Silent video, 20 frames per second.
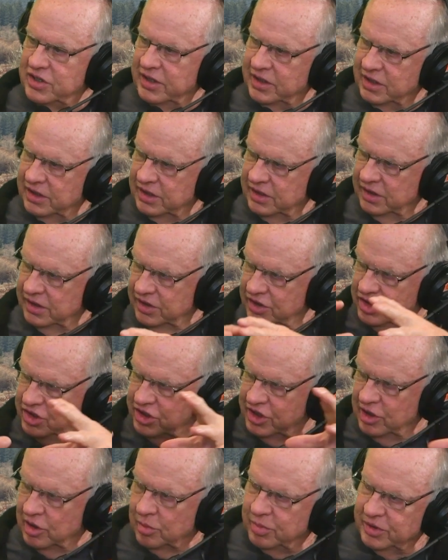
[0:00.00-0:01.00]
like in the
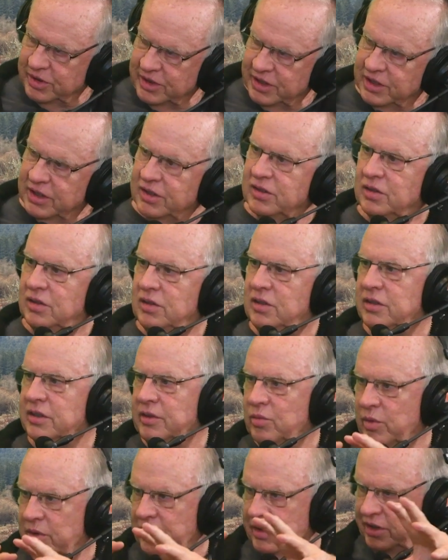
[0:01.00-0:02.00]
geopolitical
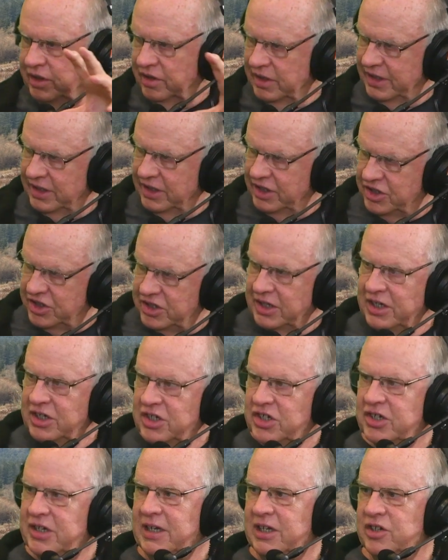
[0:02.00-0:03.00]
and where the United
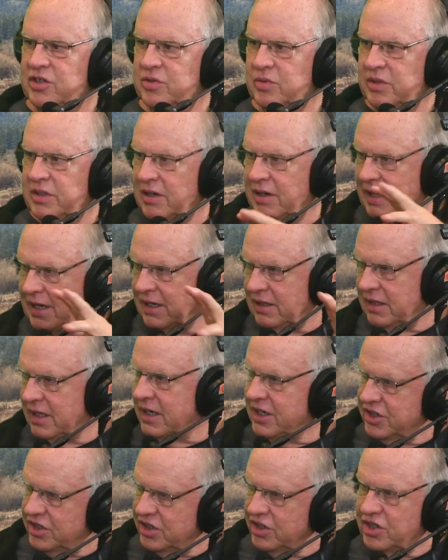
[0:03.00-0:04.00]
States stands with our
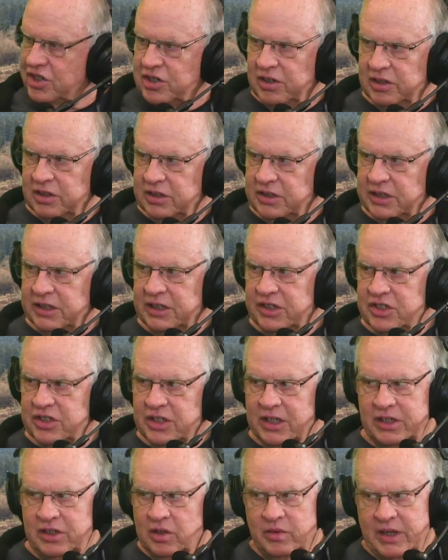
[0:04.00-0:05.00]
allies and certain things.
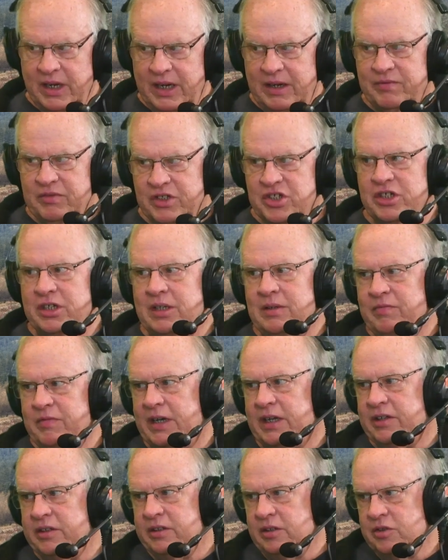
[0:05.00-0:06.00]
They don't have the same
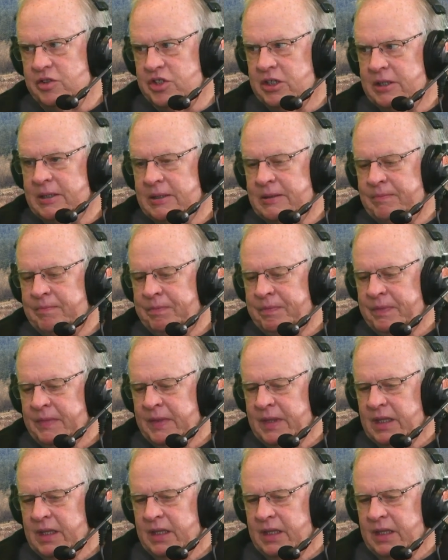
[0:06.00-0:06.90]
values. Yeah.